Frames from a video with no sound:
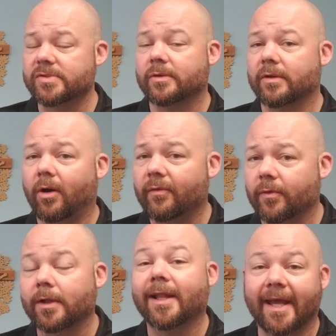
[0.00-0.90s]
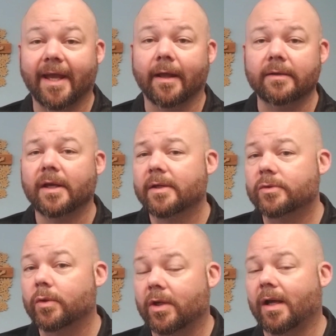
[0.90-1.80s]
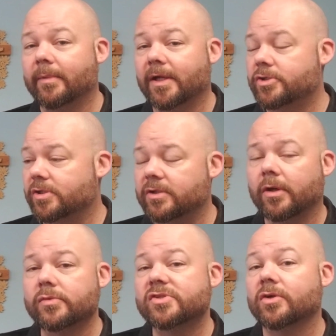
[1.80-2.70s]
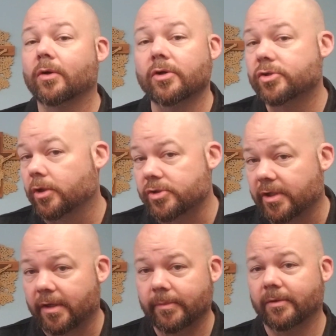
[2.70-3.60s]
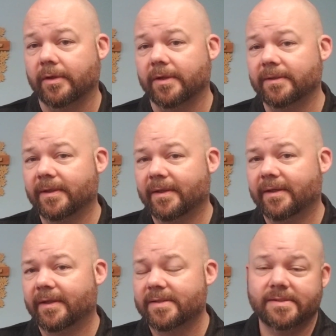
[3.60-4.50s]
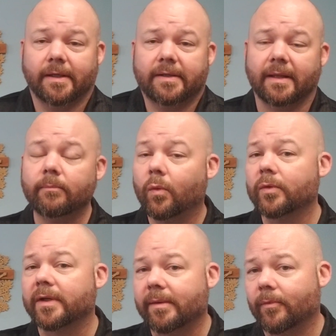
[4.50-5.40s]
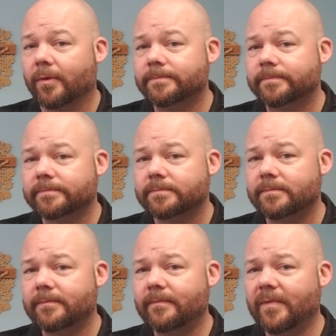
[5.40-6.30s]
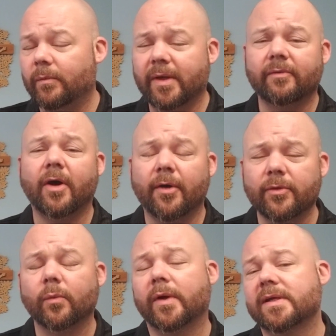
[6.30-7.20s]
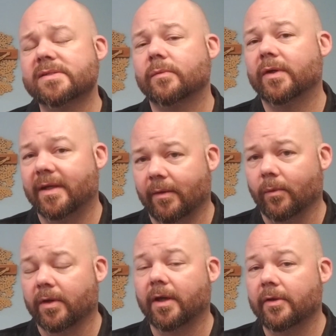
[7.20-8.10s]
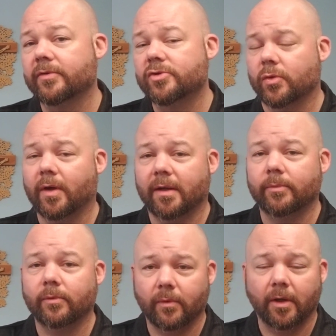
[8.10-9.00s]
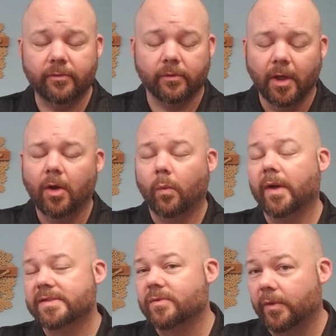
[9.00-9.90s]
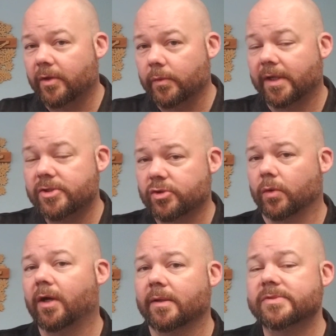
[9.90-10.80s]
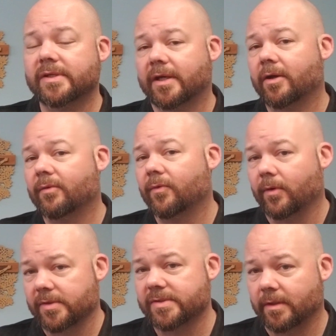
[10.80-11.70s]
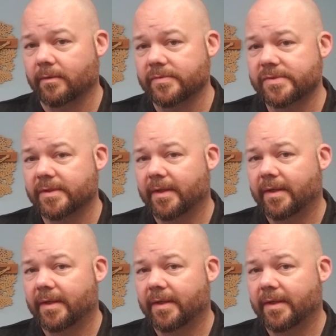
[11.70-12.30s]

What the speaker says: going to offer land to a denomination to go start a church in a community. It's not that important anymore. We have other ways that we network, other ways that we create tribes to care for ourselves.